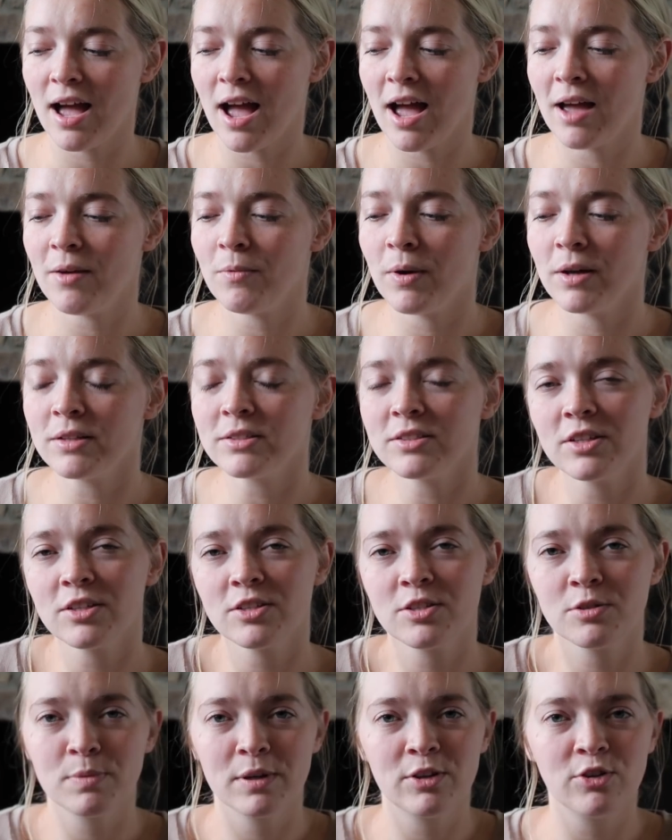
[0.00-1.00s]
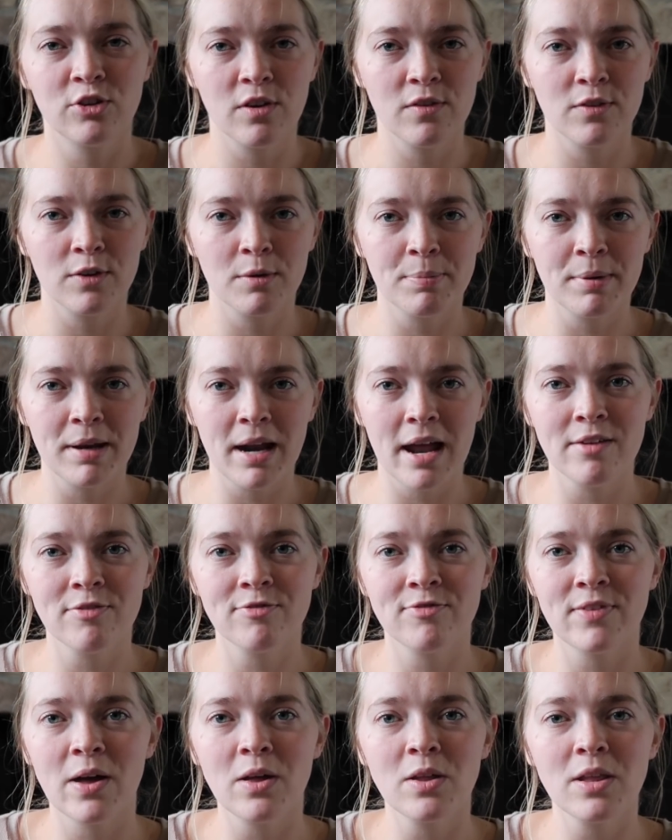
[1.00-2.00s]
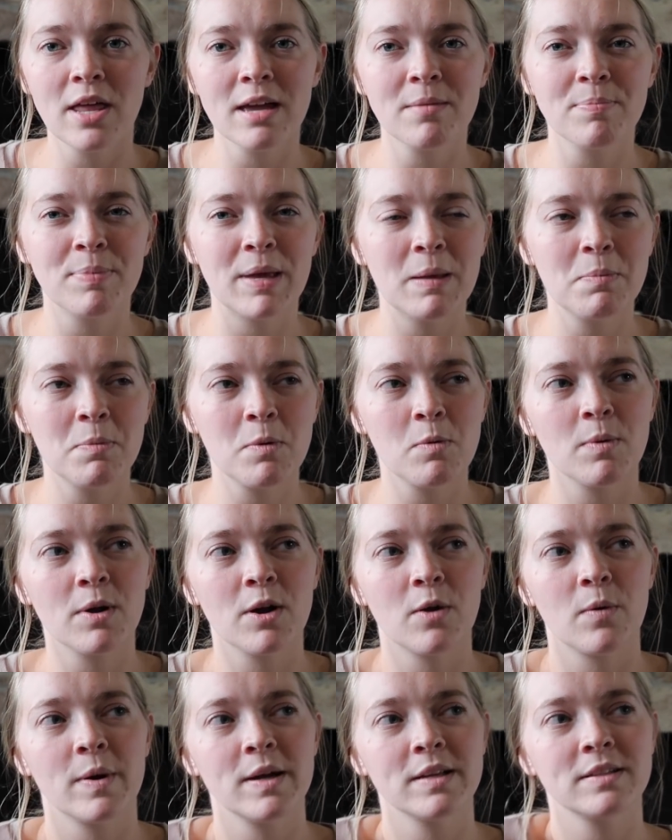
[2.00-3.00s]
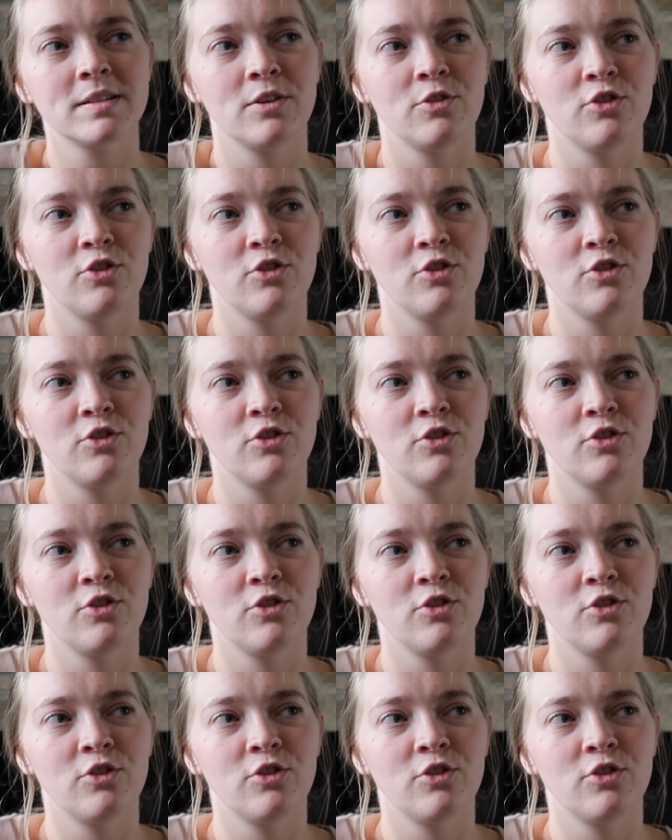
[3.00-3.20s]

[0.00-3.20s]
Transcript: I want to switch over, but I felt like people were going to